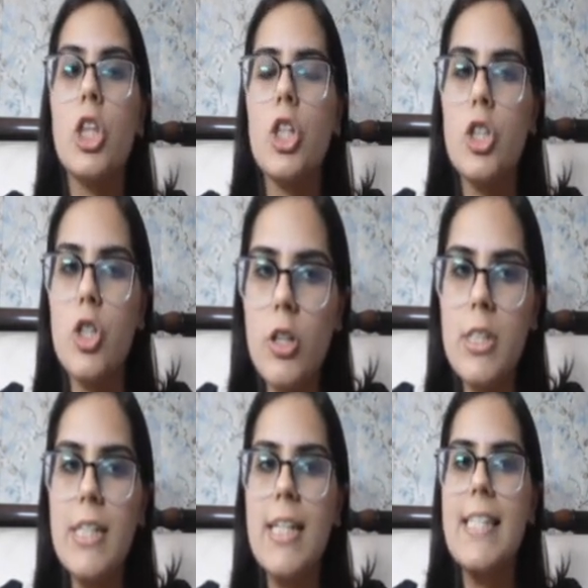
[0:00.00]
The
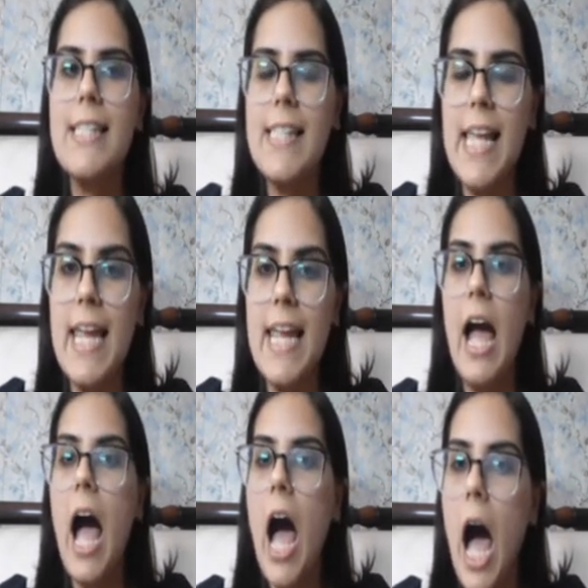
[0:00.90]
doctor can
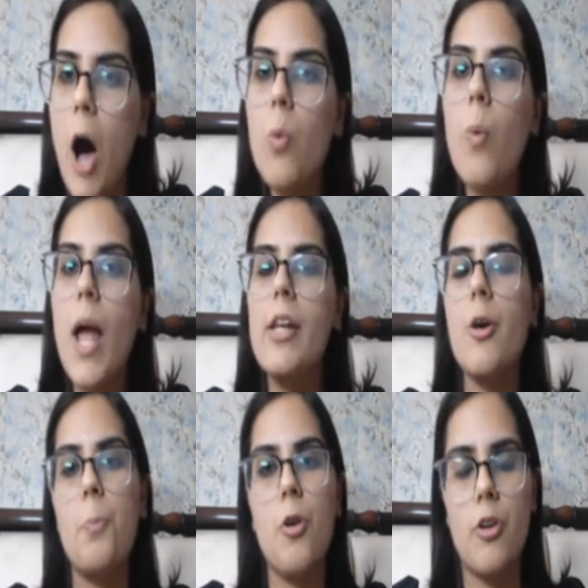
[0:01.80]
see how
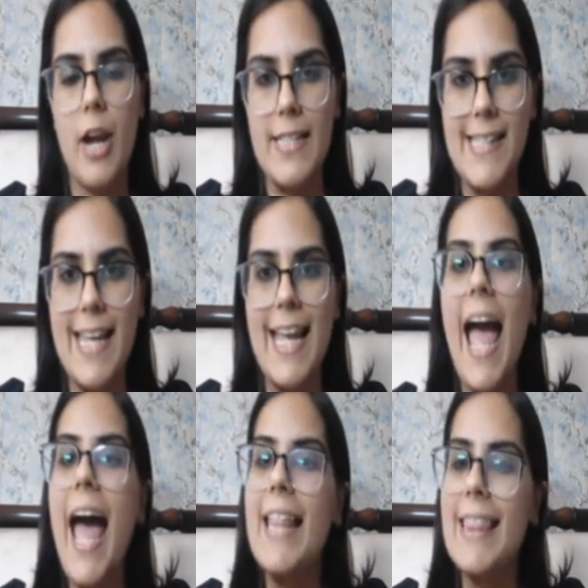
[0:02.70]
well you're
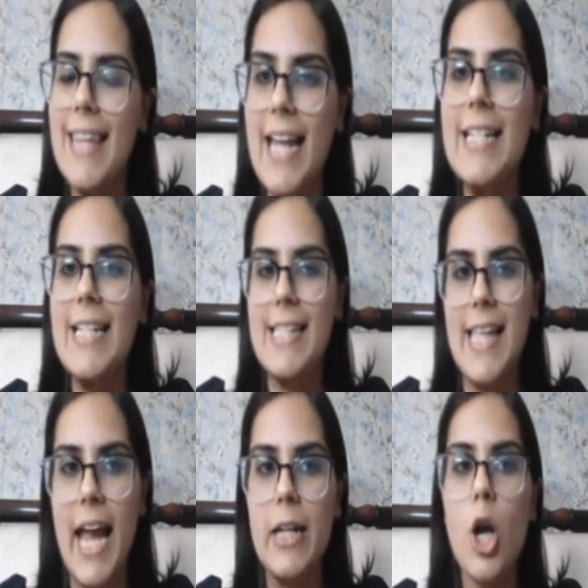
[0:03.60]
progressing and then
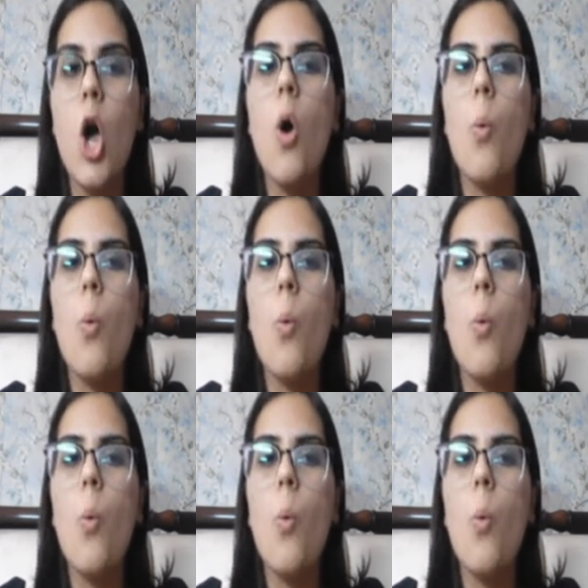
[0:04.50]
decide